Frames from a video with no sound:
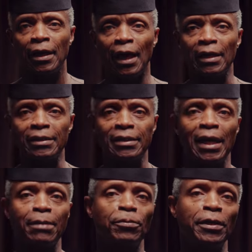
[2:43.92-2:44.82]
and
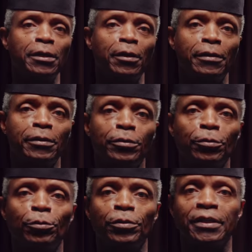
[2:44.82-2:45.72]
techpreneurs
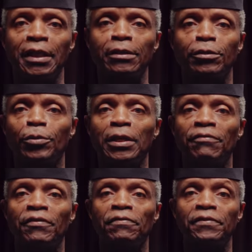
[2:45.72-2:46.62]
who, since twenty
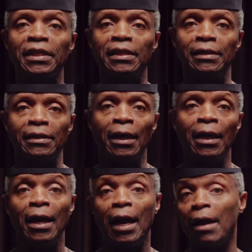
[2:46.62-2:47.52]
fifteen
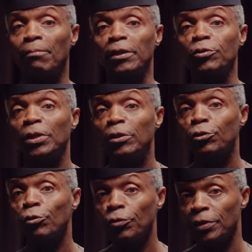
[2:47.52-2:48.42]
and between
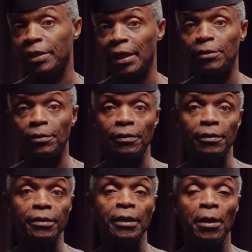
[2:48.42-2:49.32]
two
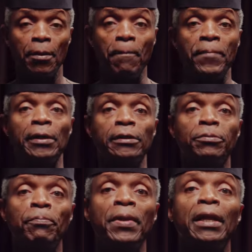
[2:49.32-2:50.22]
recessions,
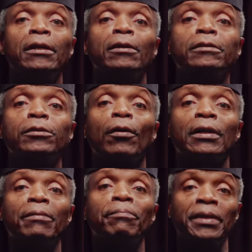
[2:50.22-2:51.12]
built
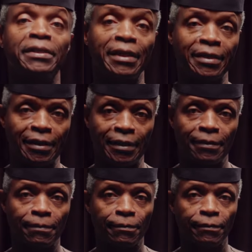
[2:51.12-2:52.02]
billion-dollar
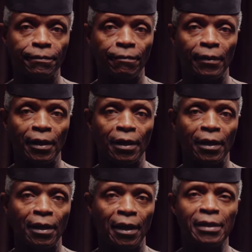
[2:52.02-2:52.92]
businesses.
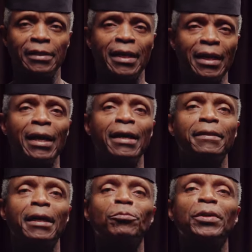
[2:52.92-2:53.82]
It is clear
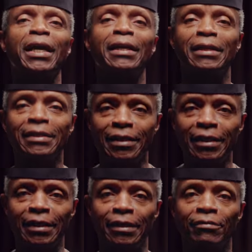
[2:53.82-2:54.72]
that we can
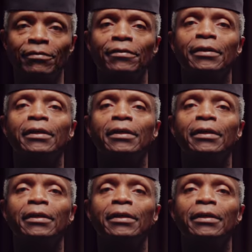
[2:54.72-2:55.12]
achieve